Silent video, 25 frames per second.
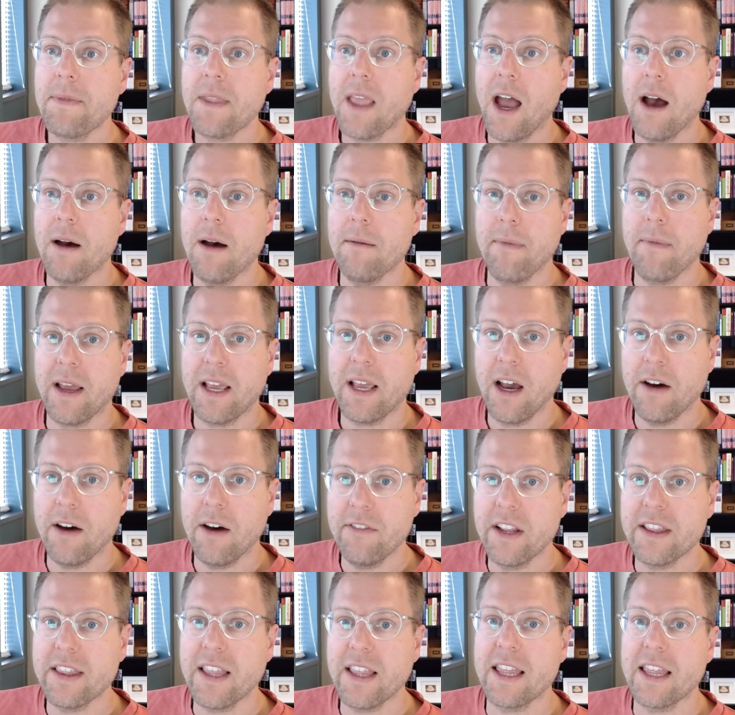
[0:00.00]
My
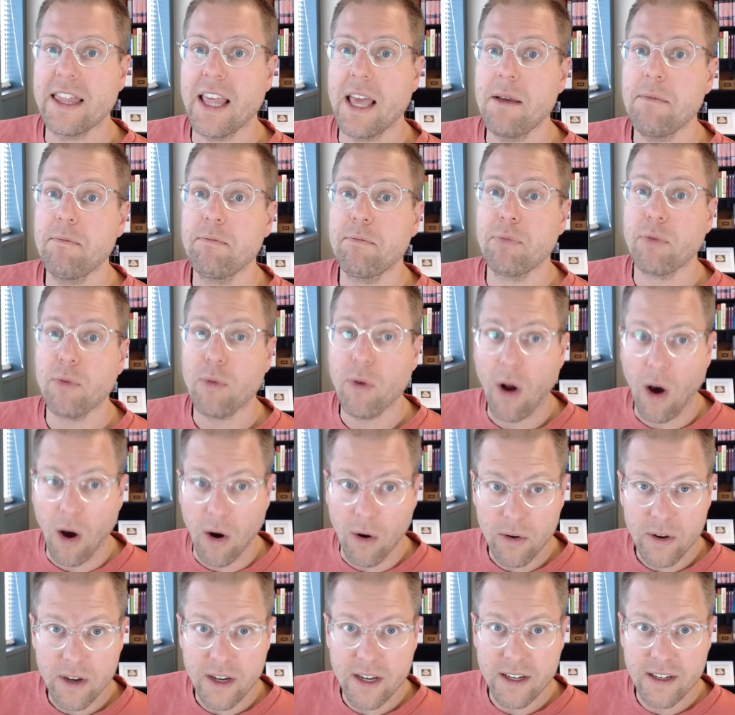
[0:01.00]
covenant that they
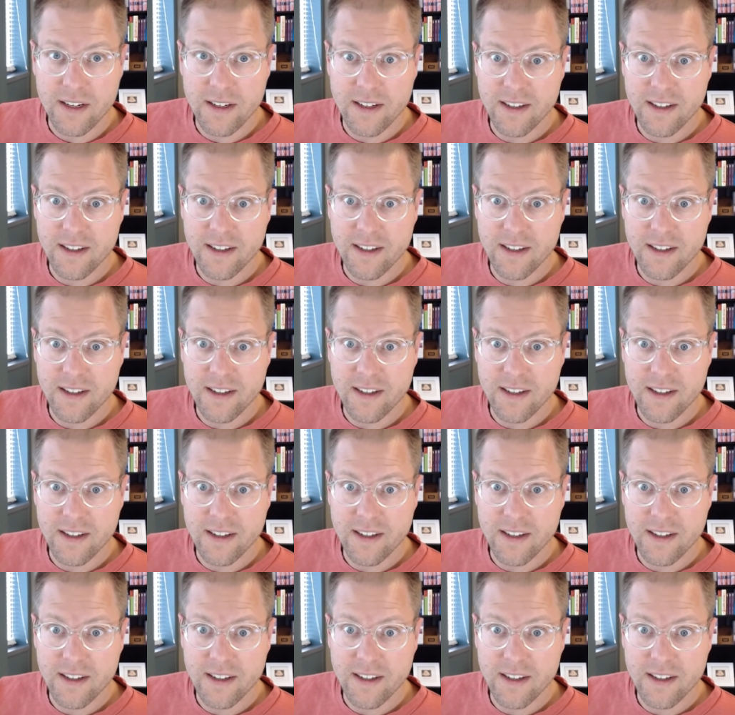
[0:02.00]
broke,